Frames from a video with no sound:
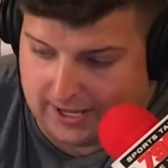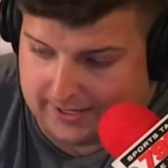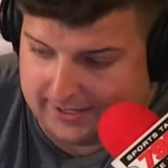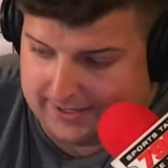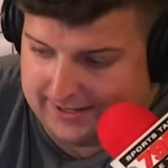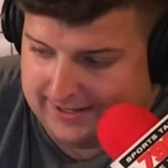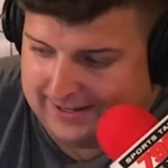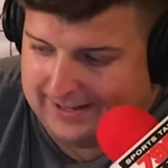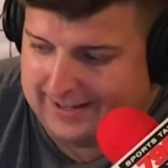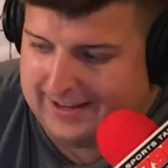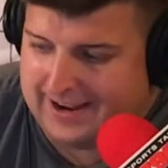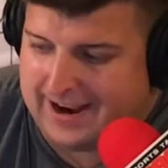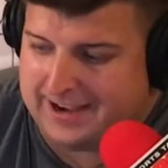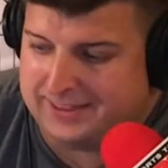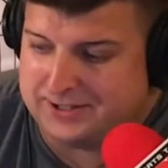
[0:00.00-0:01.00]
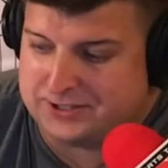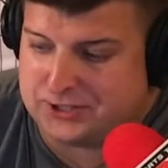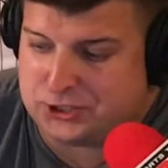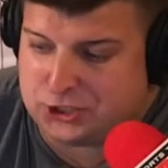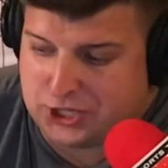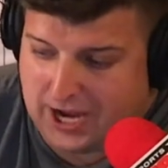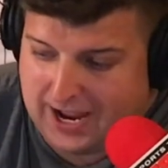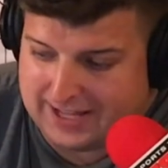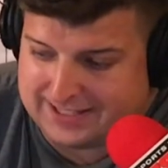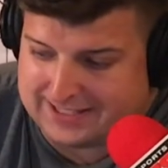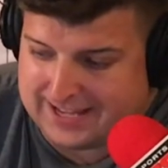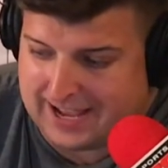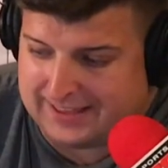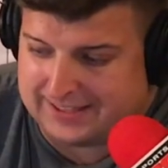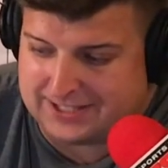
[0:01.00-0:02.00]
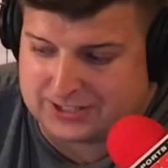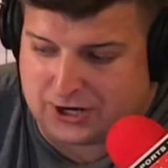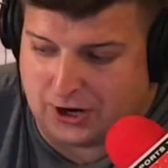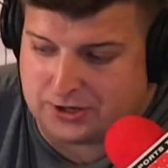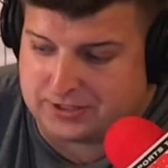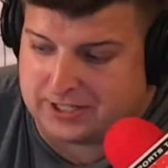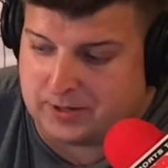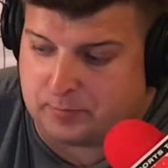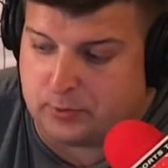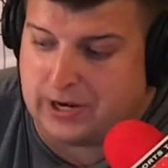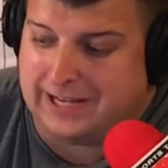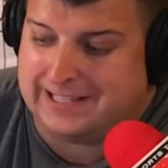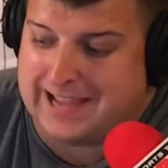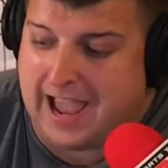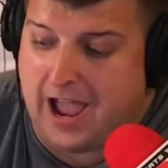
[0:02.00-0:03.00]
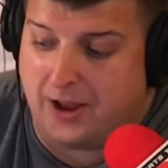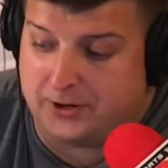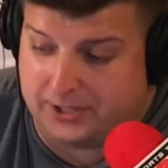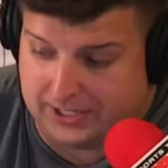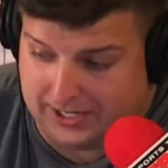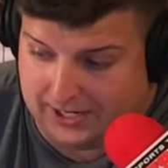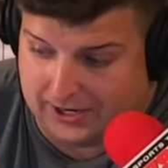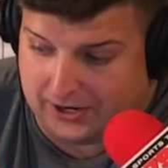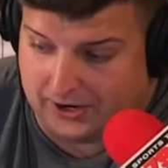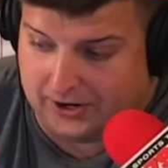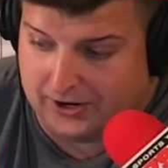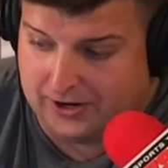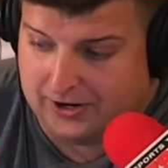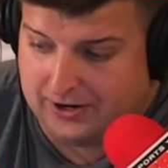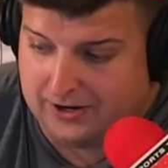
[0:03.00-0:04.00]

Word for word: on it, and there's a chance that this car is going to break down in a year,